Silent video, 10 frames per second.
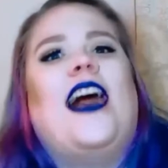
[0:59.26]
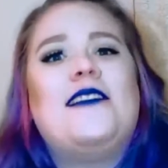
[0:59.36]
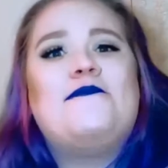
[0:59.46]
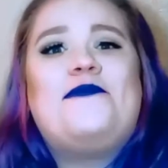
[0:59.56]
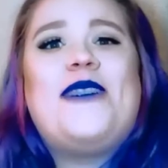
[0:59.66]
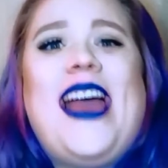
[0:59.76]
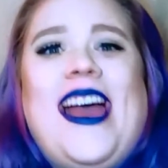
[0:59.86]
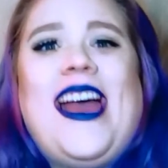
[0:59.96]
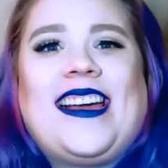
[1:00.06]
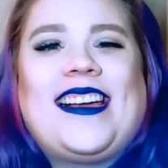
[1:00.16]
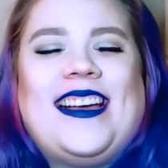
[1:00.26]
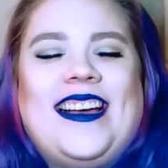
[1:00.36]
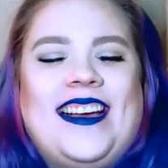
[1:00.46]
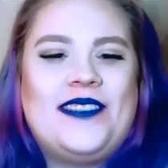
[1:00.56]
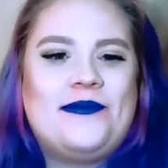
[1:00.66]
I'm back.
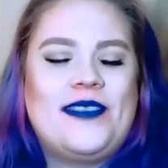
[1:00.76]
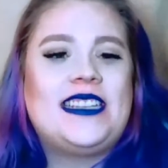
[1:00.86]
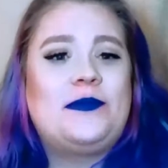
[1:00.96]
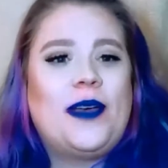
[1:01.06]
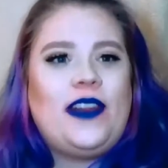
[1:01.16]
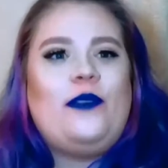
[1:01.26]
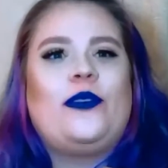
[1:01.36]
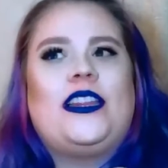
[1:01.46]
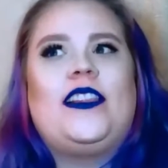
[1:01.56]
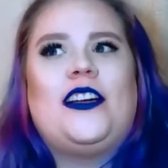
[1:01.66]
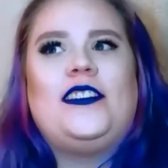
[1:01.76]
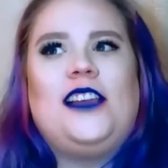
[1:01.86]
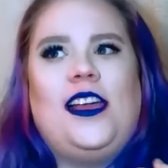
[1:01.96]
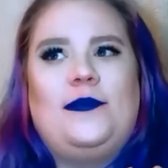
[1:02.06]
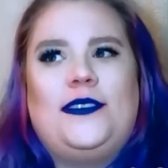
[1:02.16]
It's been a really long
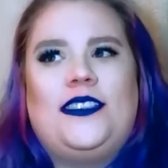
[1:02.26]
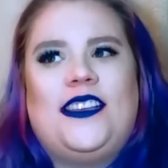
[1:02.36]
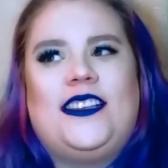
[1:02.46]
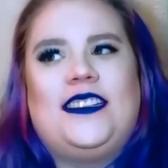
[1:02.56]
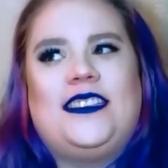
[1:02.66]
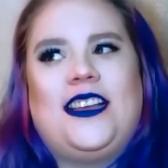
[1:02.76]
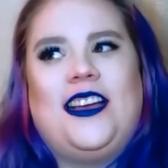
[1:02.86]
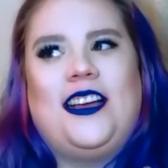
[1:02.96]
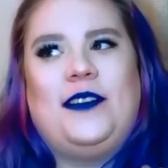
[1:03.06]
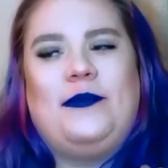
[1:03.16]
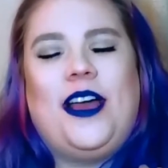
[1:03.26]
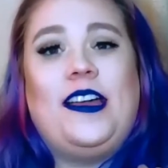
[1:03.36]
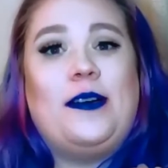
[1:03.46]
time since I